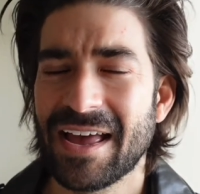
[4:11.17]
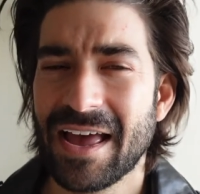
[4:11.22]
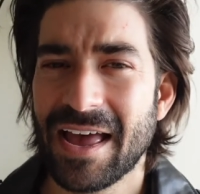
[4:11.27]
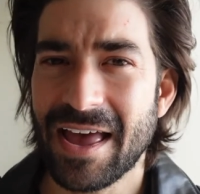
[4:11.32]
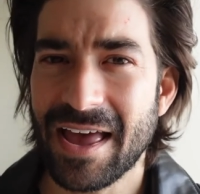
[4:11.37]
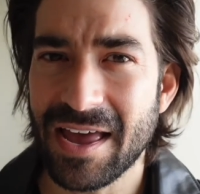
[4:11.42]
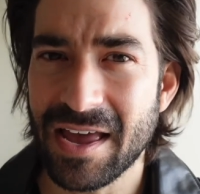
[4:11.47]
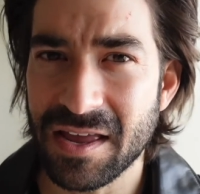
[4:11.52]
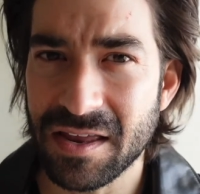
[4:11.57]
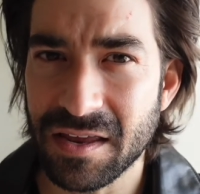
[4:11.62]

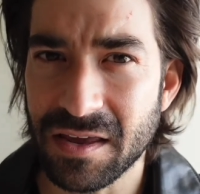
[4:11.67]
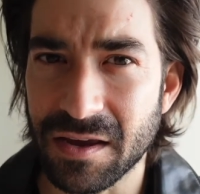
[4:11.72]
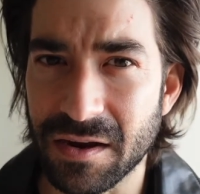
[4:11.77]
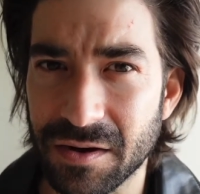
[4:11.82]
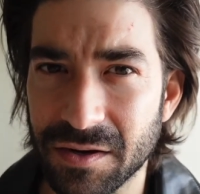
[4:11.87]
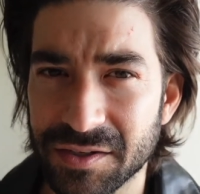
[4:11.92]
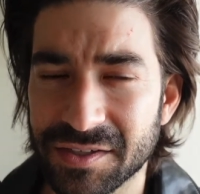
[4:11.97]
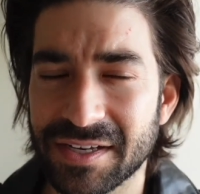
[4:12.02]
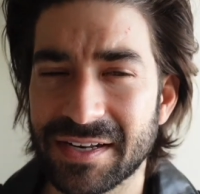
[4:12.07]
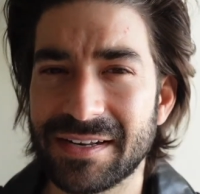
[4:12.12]
8
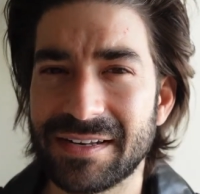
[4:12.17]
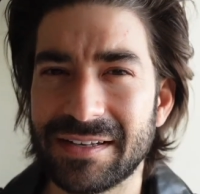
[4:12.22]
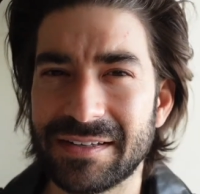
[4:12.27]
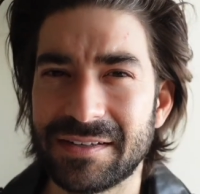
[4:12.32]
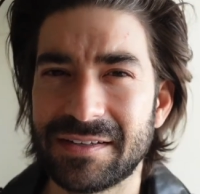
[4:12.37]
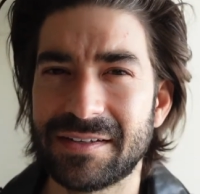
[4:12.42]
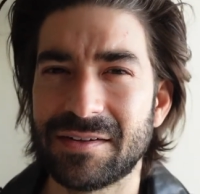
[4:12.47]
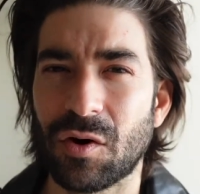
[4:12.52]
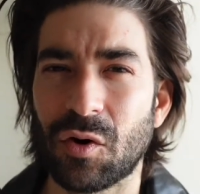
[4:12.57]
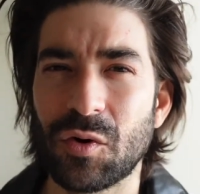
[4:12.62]
years, and
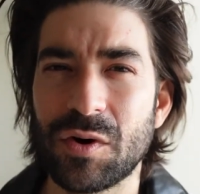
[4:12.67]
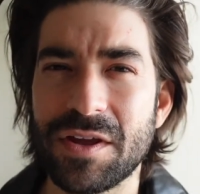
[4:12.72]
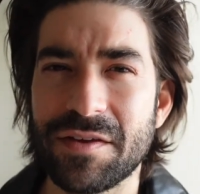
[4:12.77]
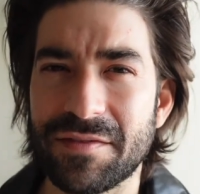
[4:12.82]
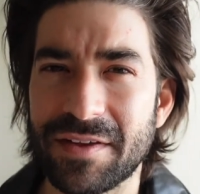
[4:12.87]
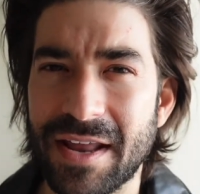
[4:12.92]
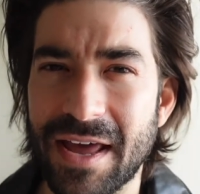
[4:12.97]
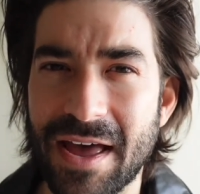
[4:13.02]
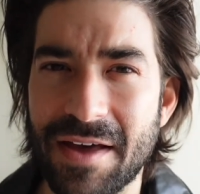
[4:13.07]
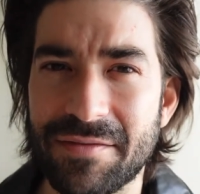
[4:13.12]
don't even
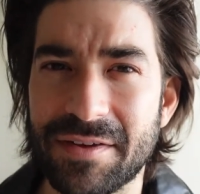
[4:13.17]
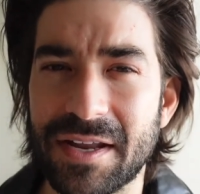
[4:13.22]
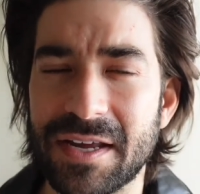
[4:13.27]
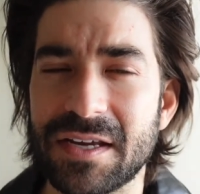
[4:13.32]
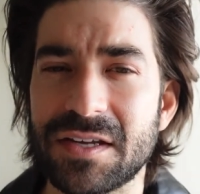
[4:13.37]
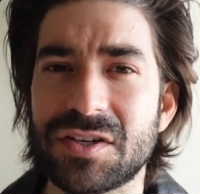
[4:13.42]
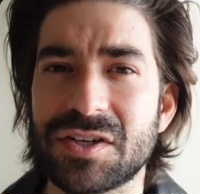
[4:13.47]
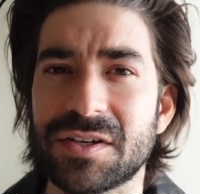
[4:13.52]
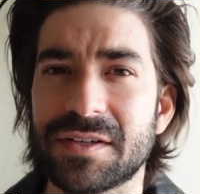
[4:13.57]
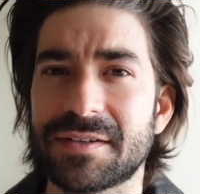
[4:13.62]
have an
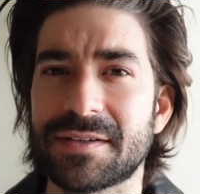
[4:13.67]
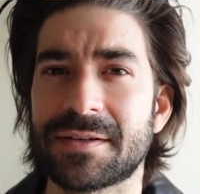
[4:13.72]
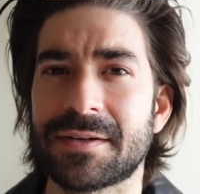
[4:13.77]
agent.